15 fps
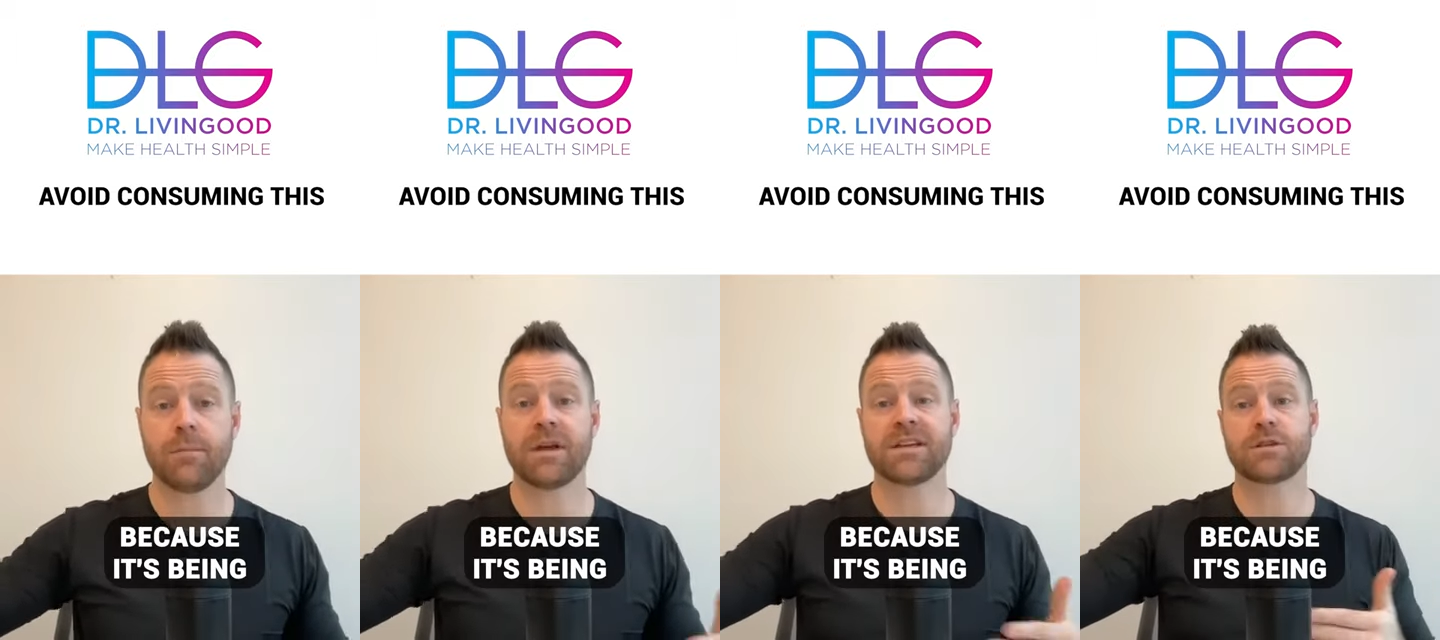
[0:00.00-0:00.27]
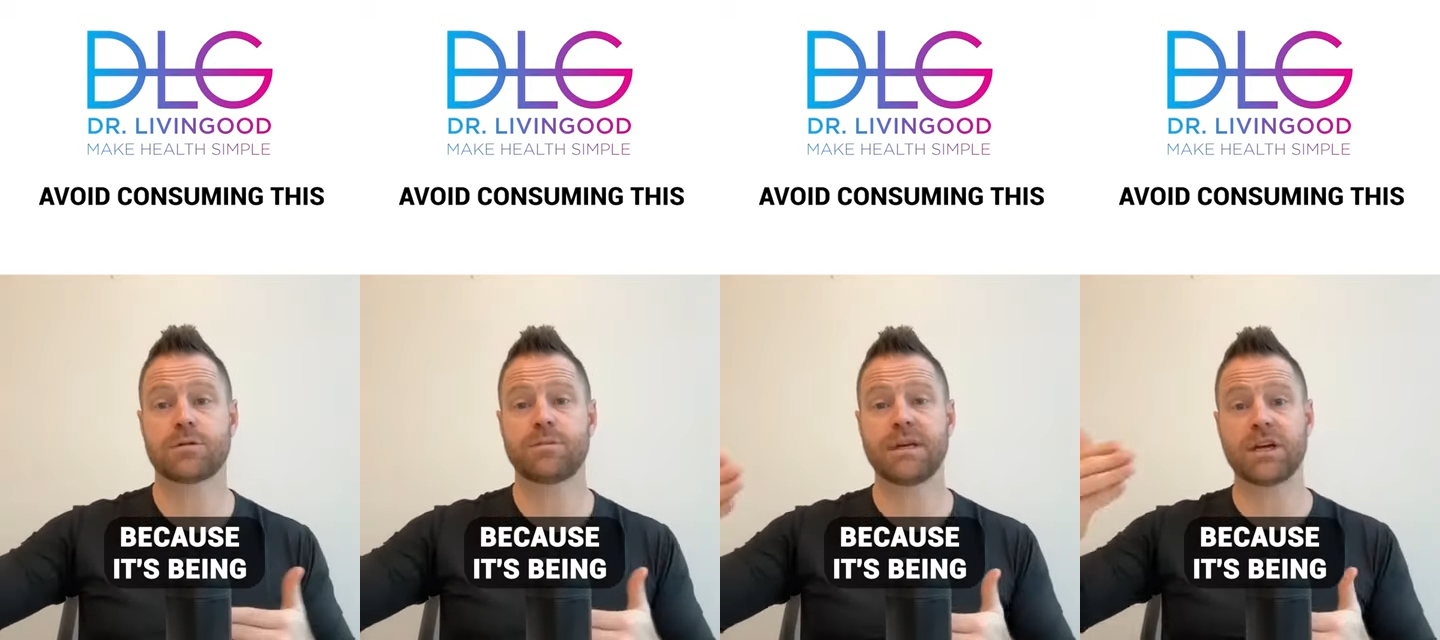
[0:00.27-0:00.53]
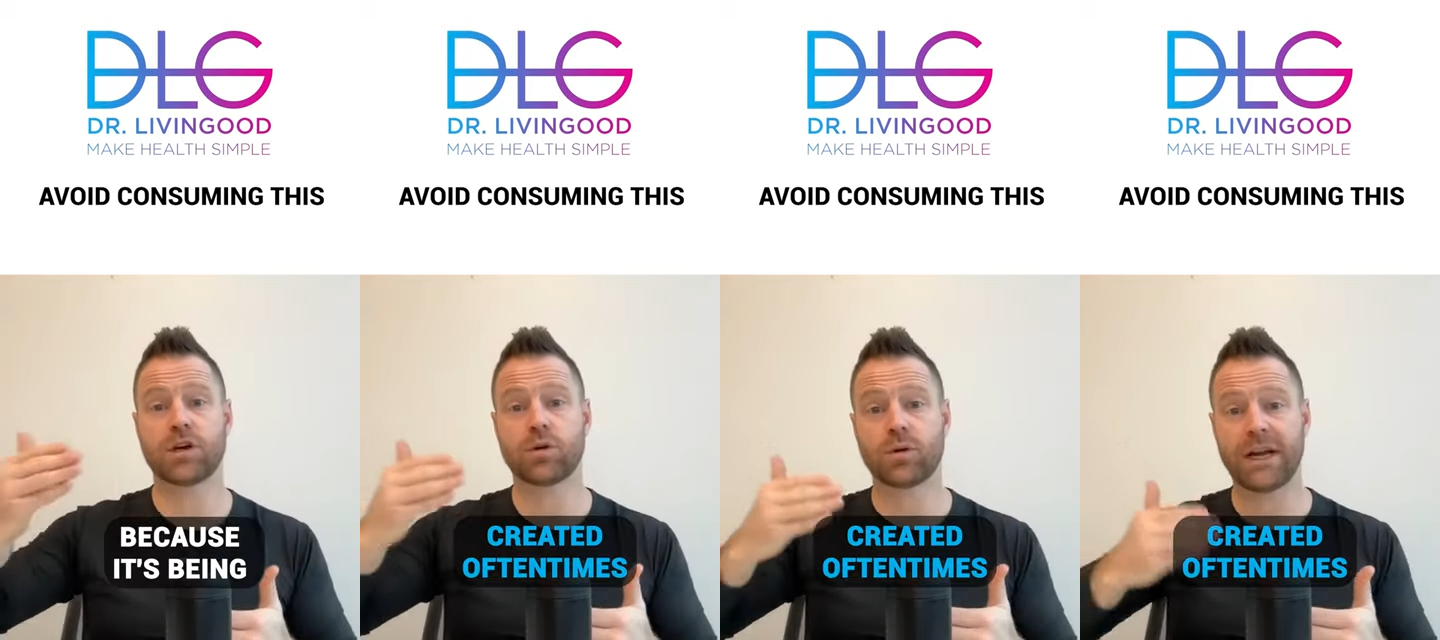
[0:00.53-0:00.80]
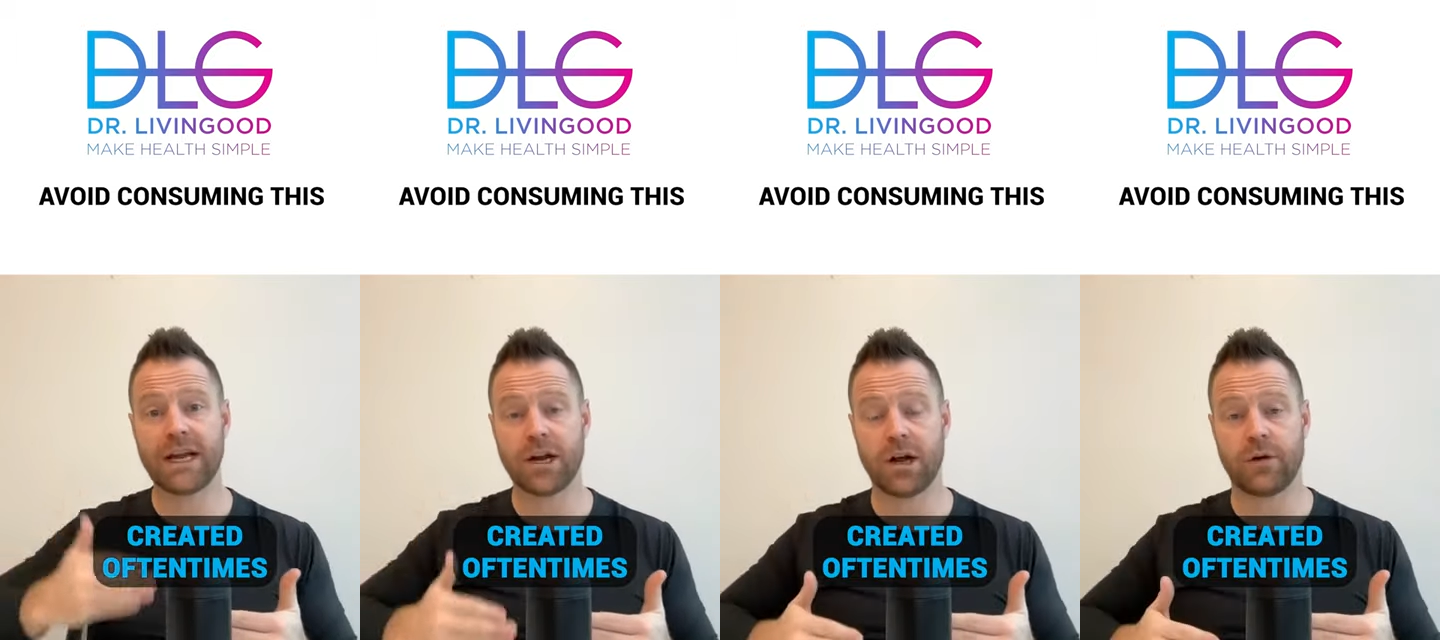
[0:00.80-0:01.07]
Because it's being
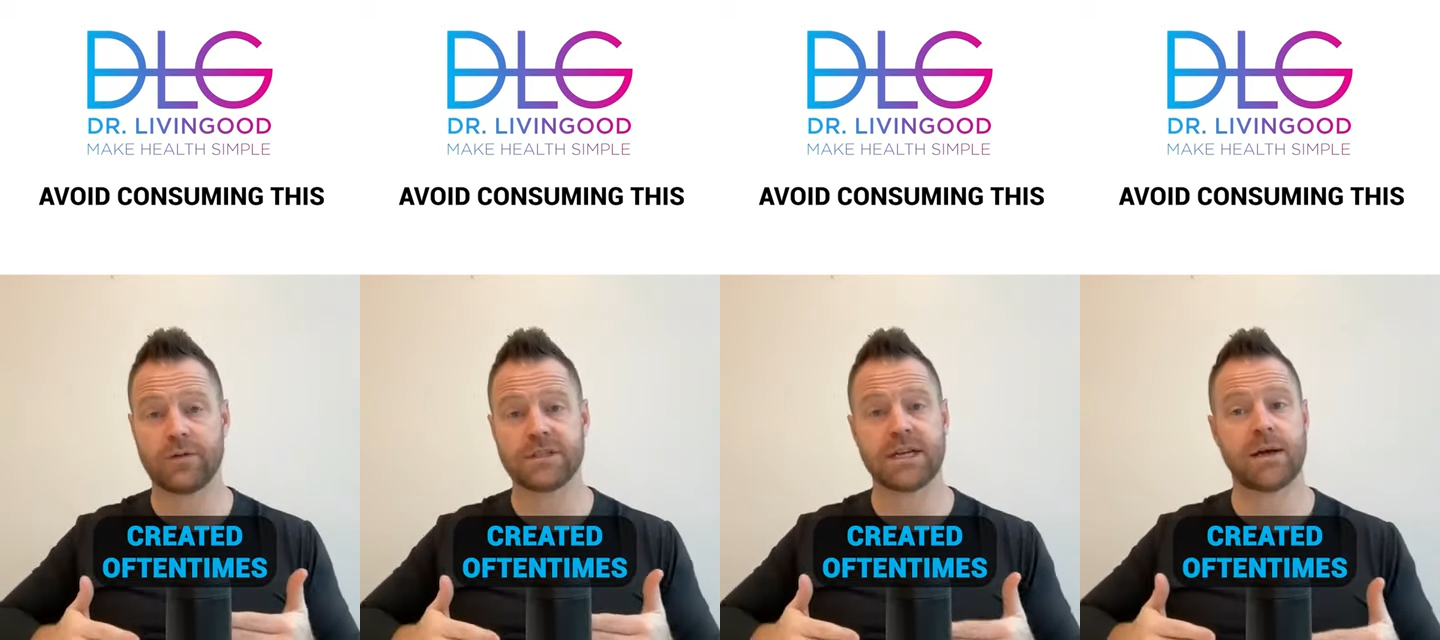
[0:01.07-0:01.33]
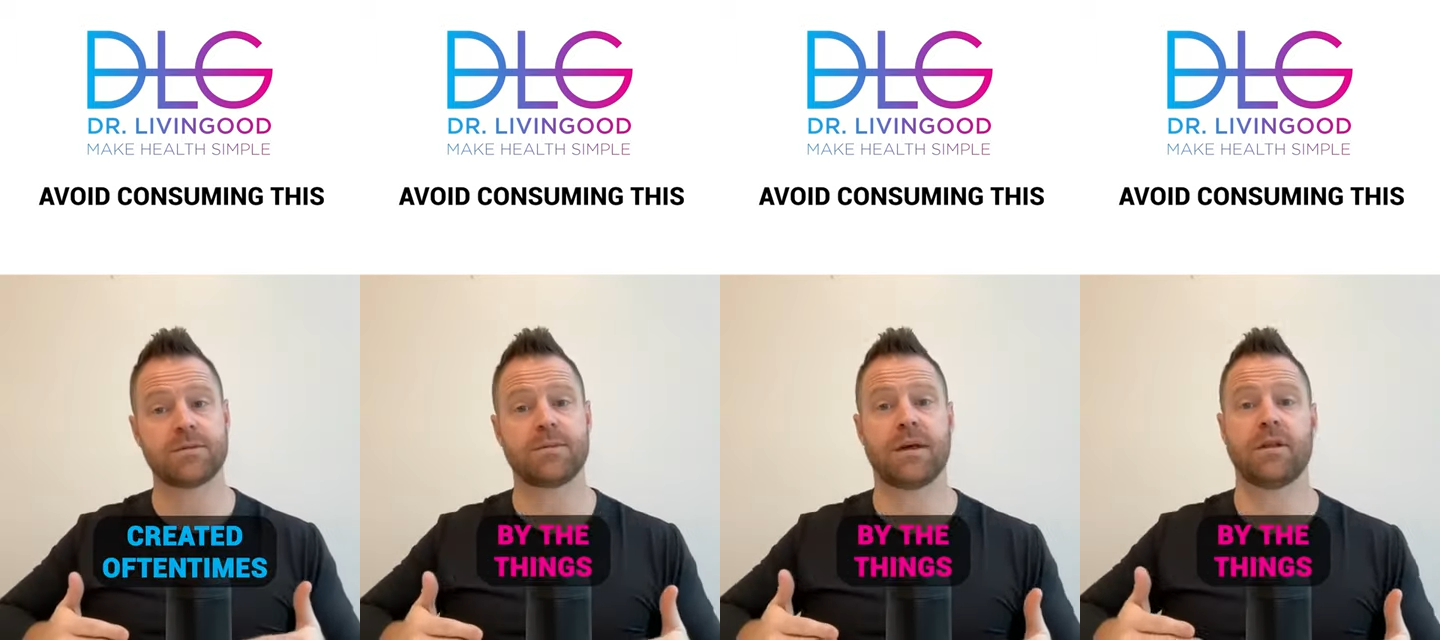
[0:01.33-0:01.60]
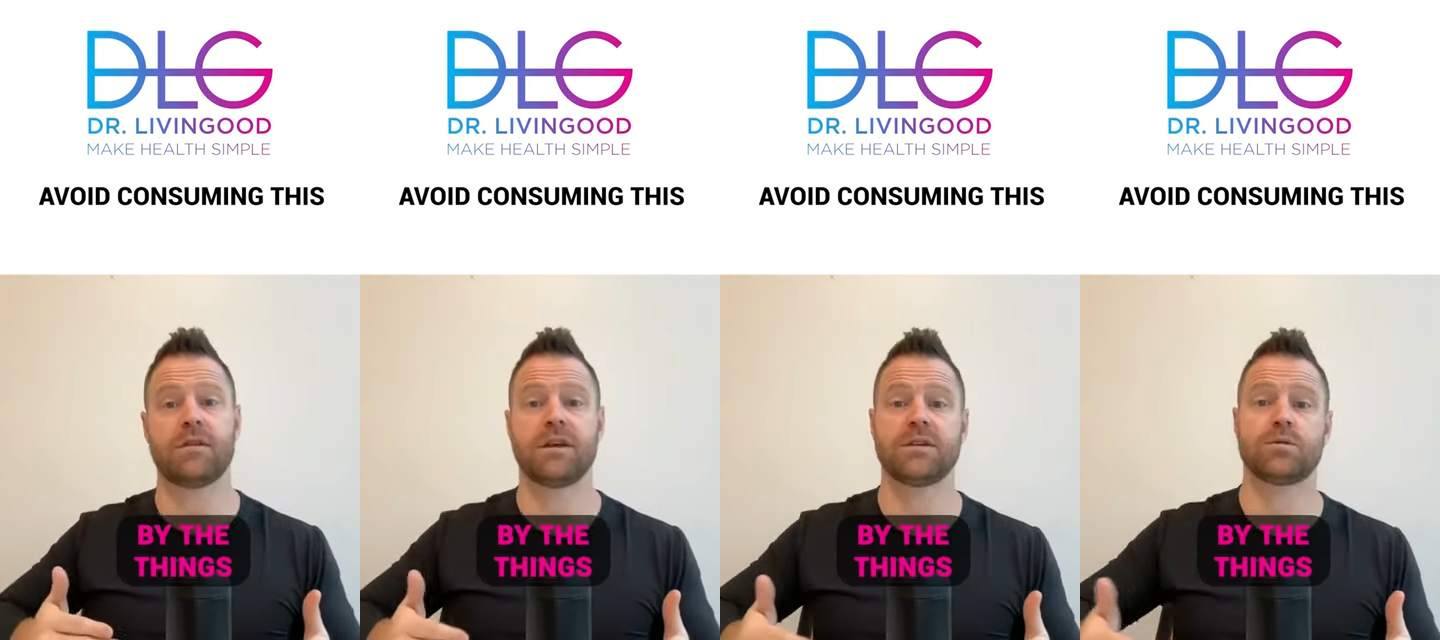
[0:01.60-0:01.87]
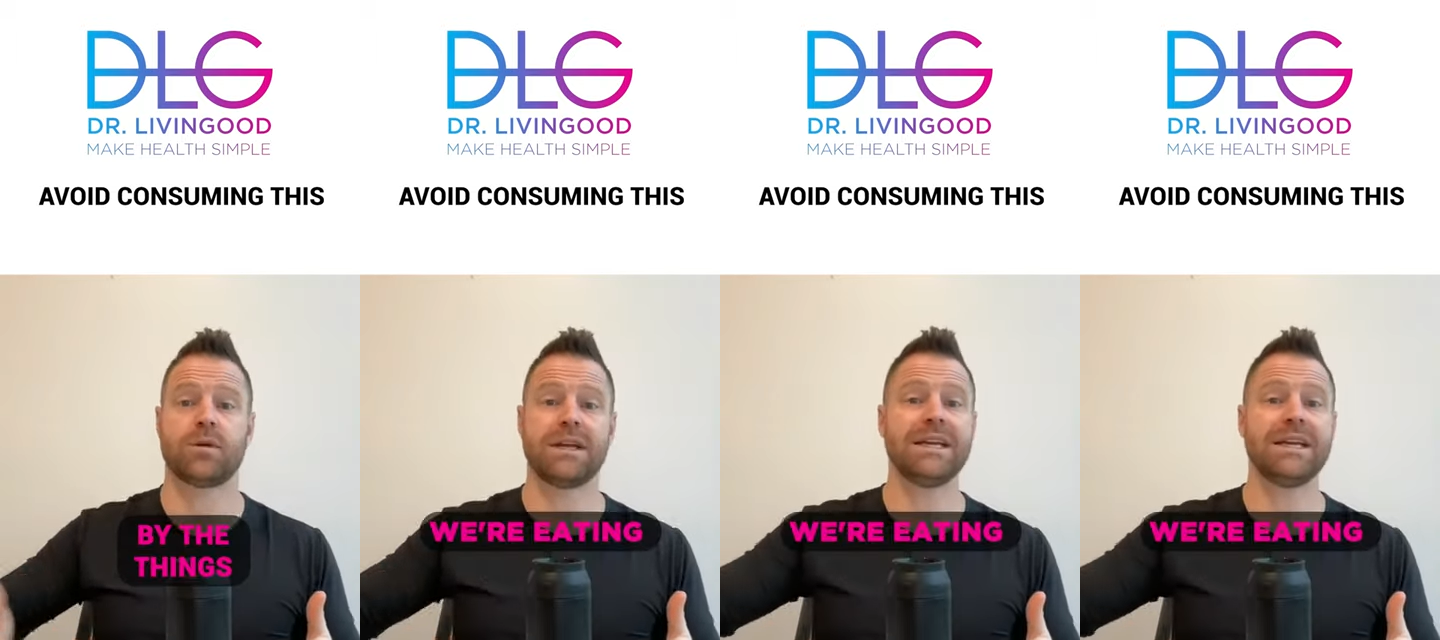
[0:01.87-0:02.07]
created oftentimes by the things we're